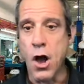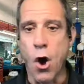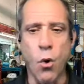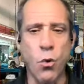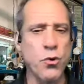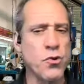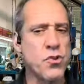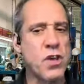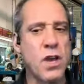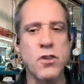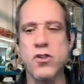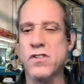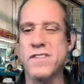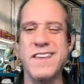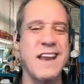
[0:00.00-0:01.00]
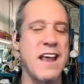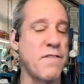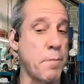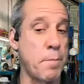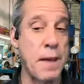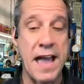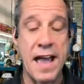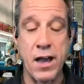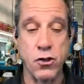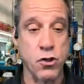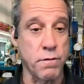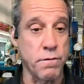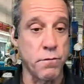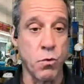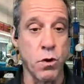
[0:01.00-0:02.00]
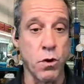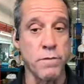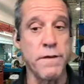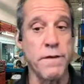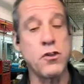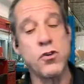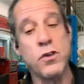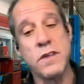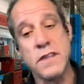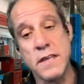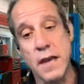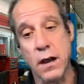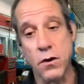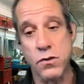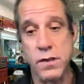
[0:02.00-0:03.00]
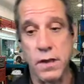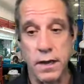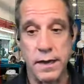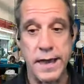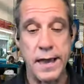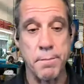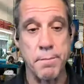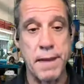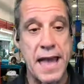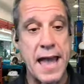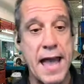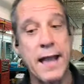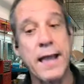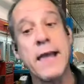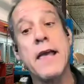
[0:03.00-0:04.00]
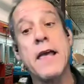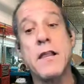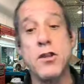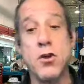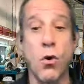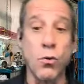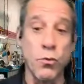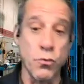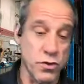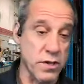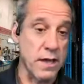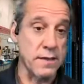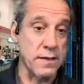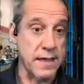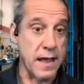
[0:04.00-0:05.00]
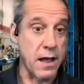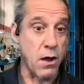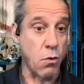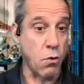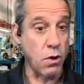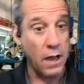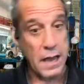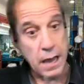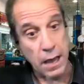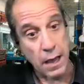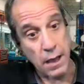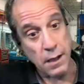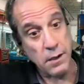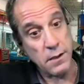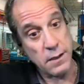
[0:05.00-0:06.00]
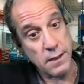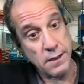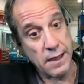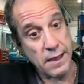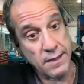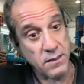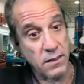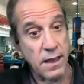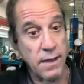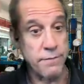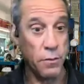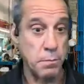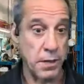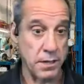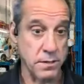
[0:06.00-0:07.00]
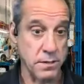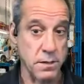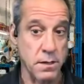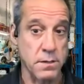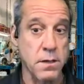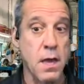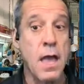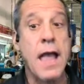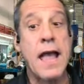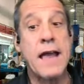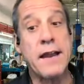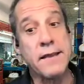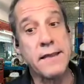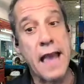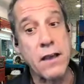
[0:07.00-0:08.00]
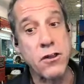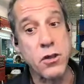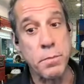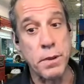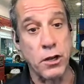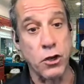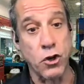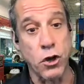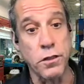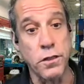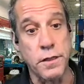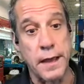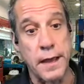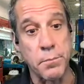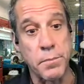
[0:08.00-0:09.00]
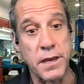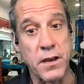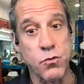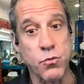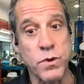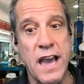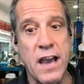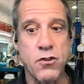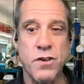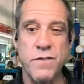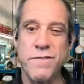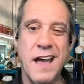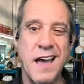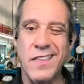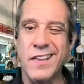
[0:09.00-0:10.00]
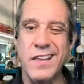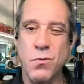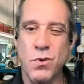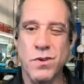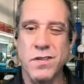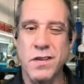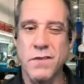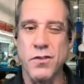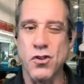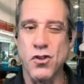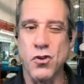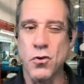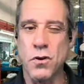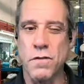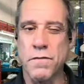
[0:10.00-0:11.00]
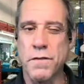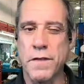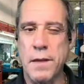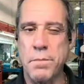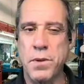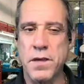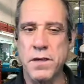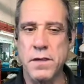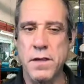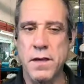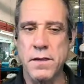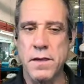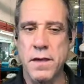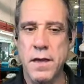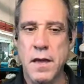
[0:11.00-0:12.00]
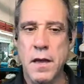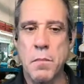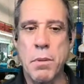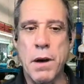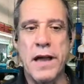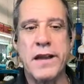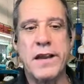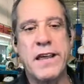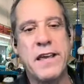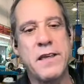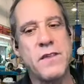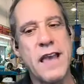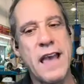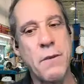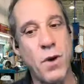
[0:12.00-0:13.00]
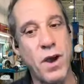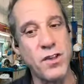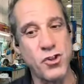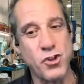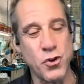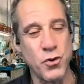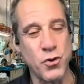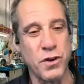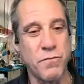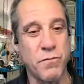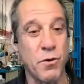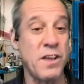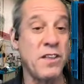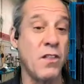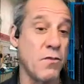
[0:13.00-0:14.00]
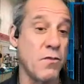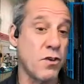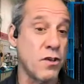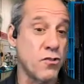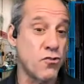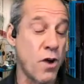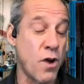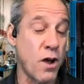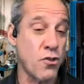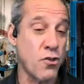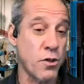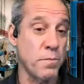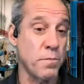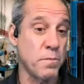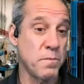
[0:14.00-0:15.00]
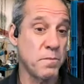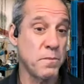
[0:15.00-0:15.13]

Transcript: Older son just didn't have a passion for it. Eventually the younger son came back. The older son's now has left the business, and it's actually been a good thing, because we actually found that he wasn't even suited for that business, but I was suited for, he loves construction.